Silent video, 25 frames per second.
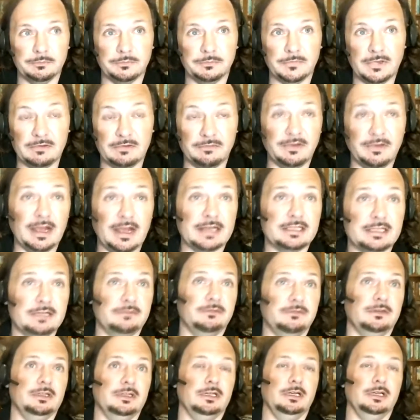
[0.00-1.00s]
in fact,
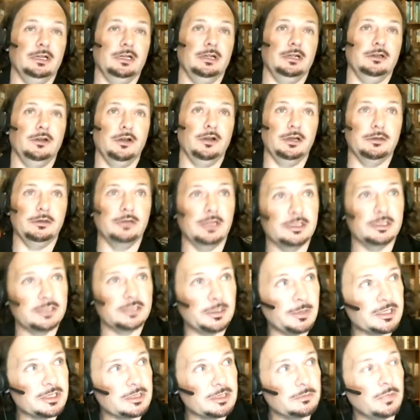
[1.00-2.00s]
if, you know, not
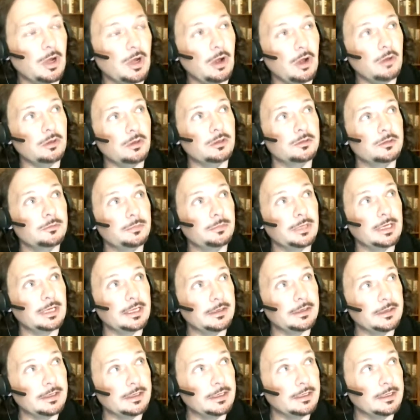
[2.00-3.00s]
so much in Poland, but
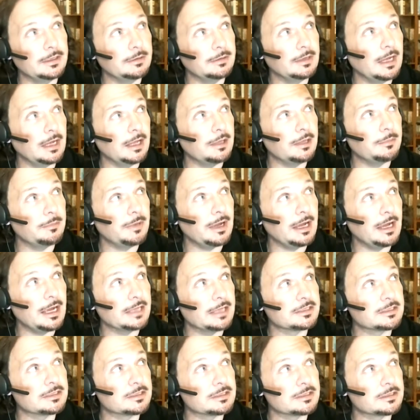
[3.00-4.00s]
in other
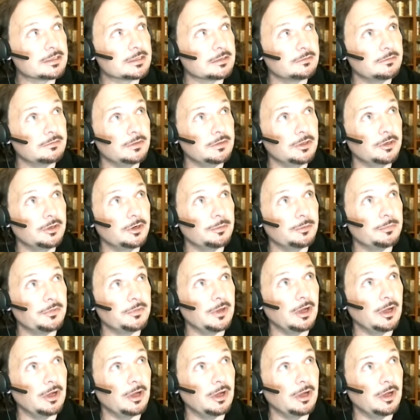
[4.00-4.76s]
parts of Europe,